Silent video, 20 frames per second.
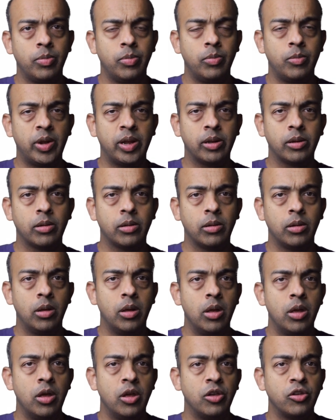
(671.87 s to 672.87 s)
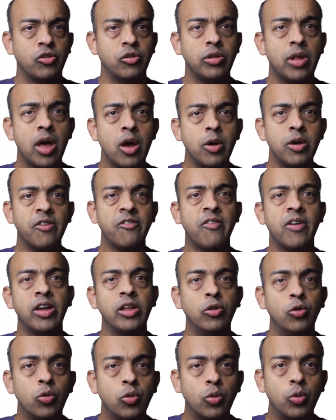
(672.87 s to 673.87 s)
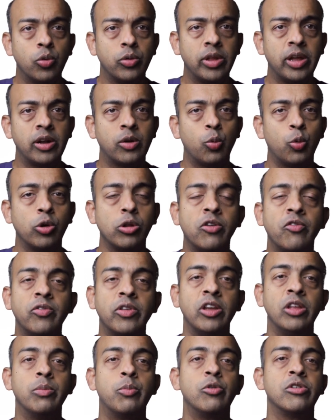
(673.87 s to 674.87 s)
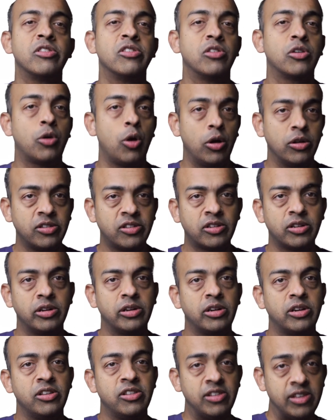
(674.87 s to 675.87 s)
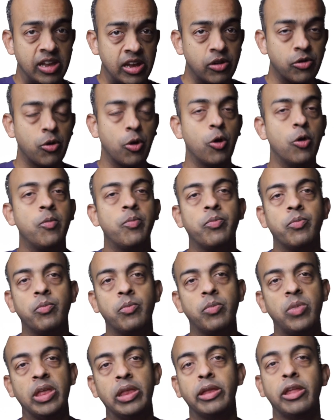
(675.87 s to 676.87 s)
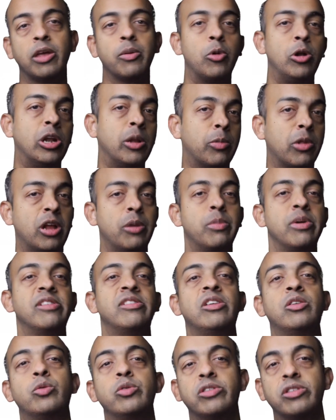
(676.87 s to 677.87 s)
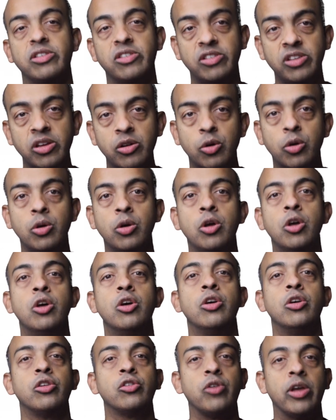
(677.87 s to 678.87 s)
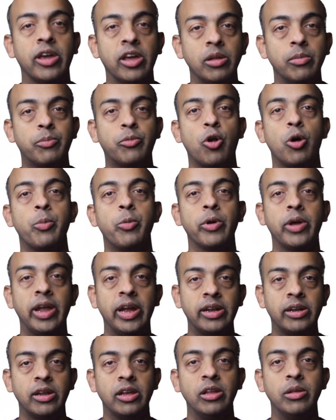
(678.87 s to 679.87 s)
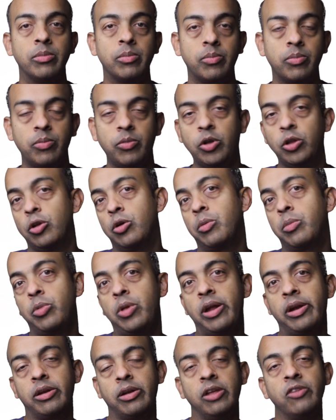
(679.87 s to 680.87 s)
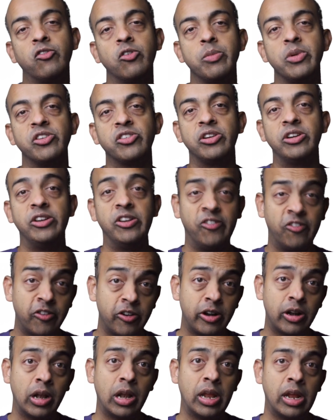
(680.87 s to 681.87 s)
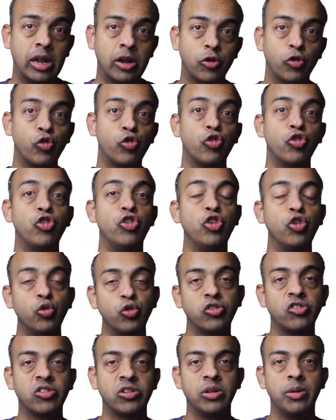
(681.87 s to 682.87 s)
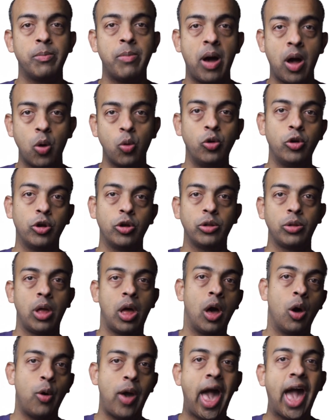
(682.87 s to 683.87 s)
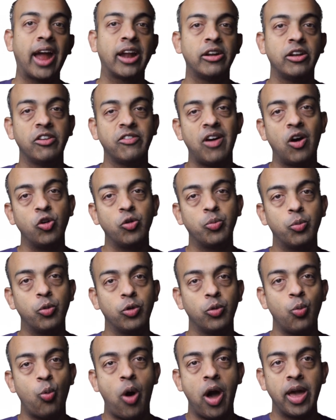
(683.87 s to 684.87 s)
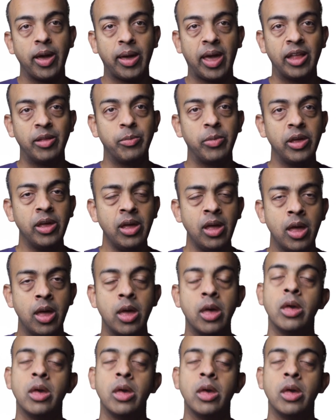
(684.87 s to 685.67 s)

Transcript: Right. So now if I know that one of the inputs is a constant, 0, anything multiplied by 0 is a 0, so I can propagate that information differently to reduce the bound on how active output y can be.